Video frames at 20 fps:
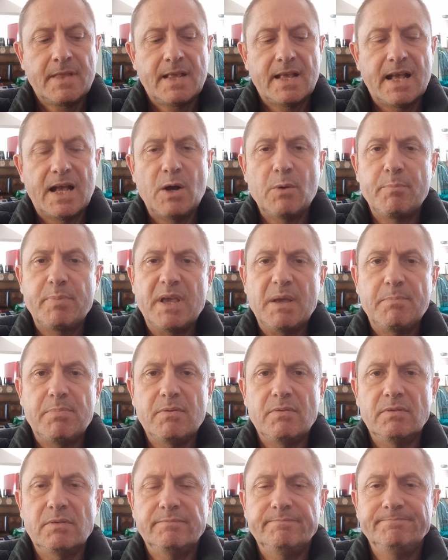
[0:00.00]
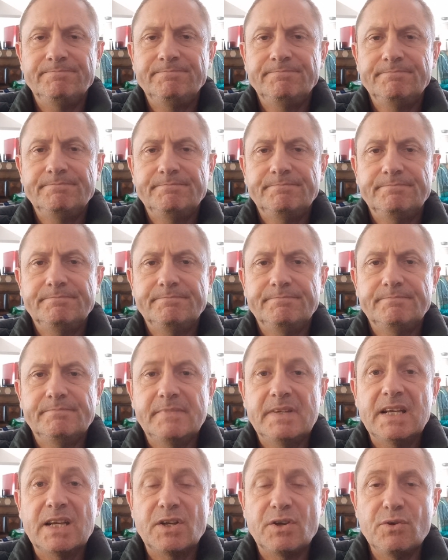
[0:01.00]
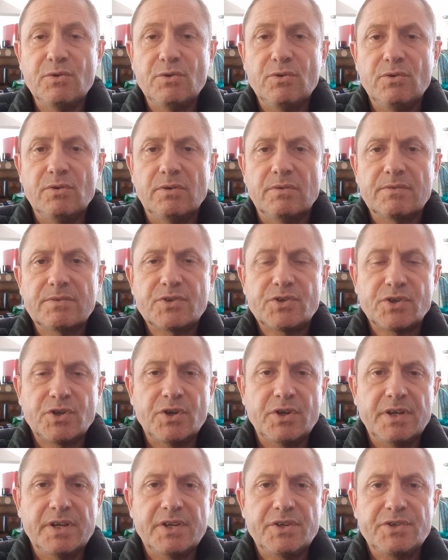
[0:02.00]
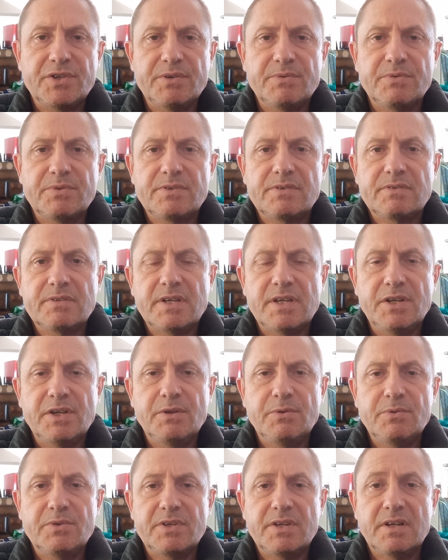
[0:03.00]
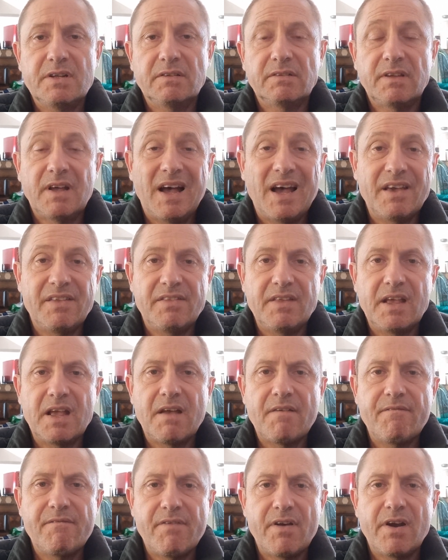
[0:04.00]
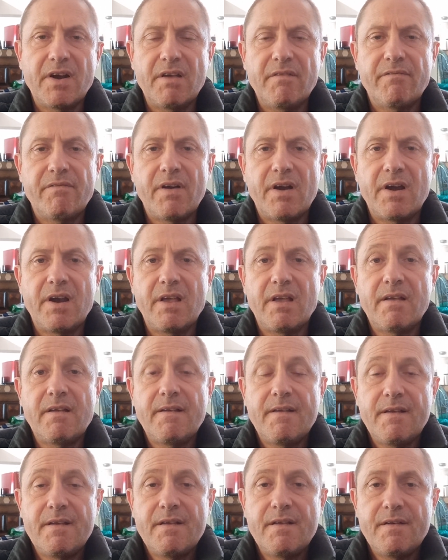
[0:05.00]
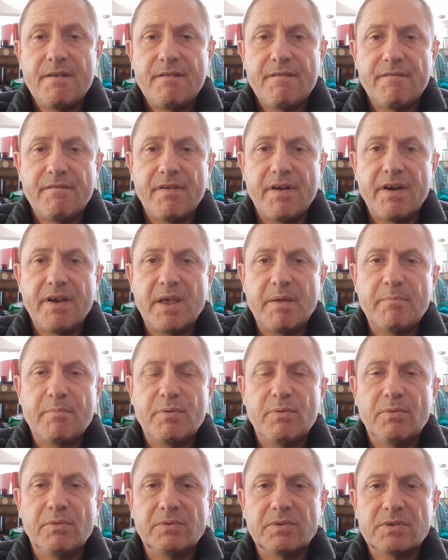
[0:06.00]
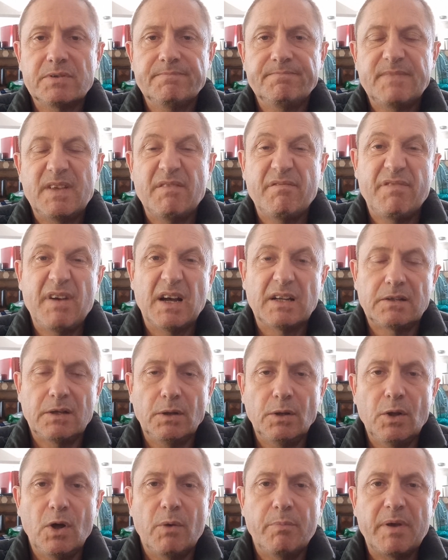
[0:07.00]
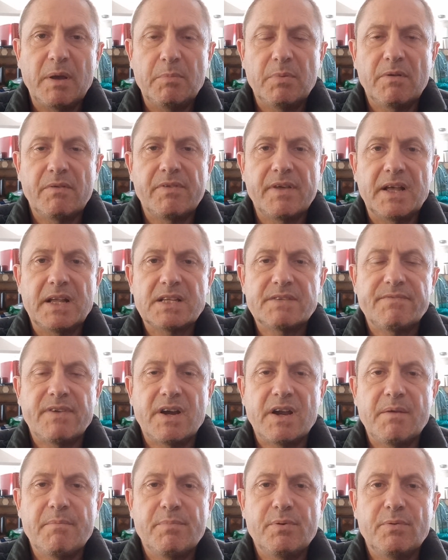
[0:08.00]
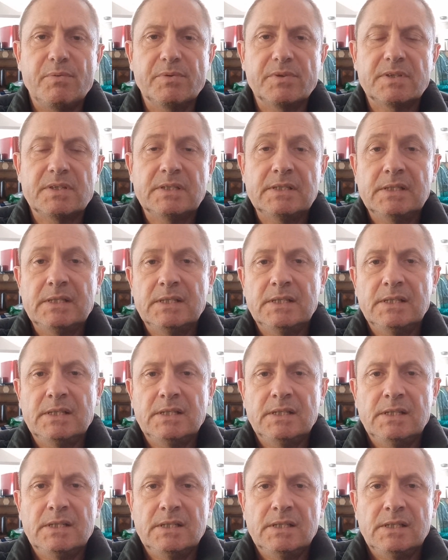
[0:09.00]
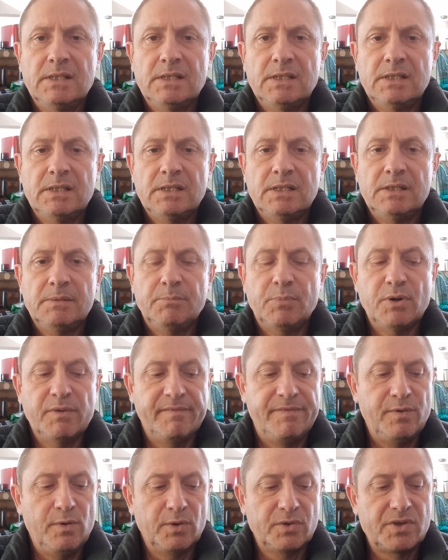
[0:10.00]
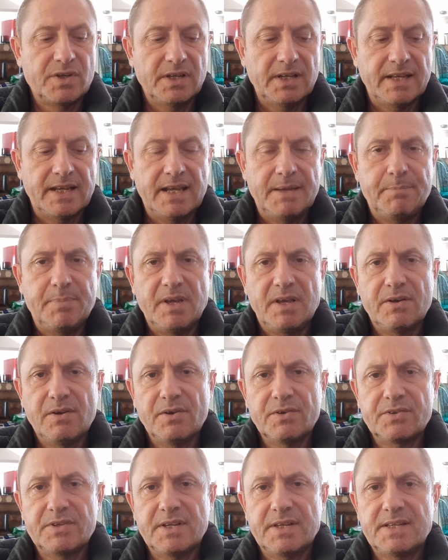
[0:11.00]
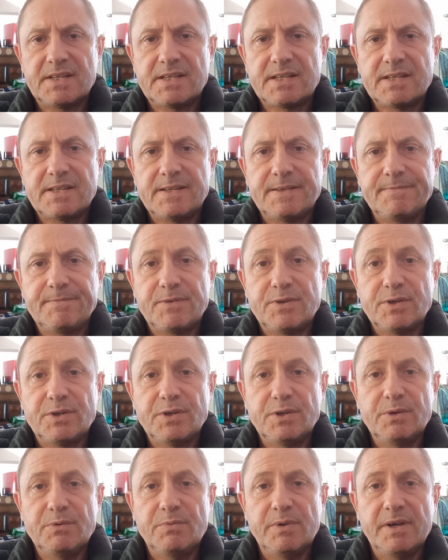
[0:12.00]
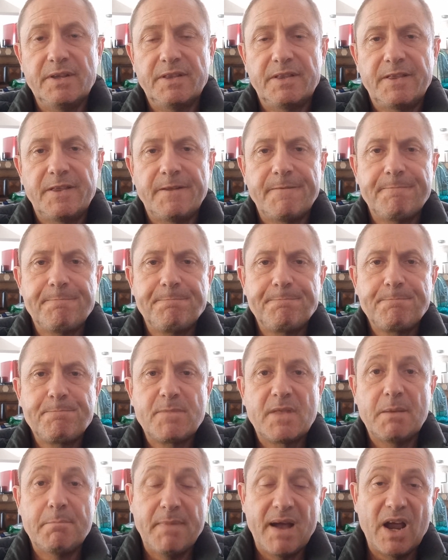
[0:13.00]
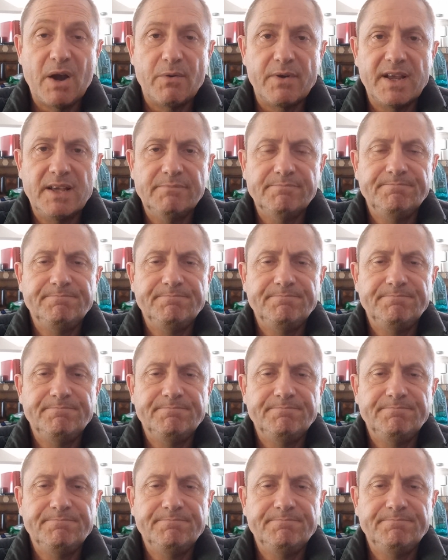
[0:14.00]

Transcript: how people ignore certain issues in New Zealand that I think are very, very, very important. In fact, a lot of people think it's very important. But unfortunately, because it's to do with Maori,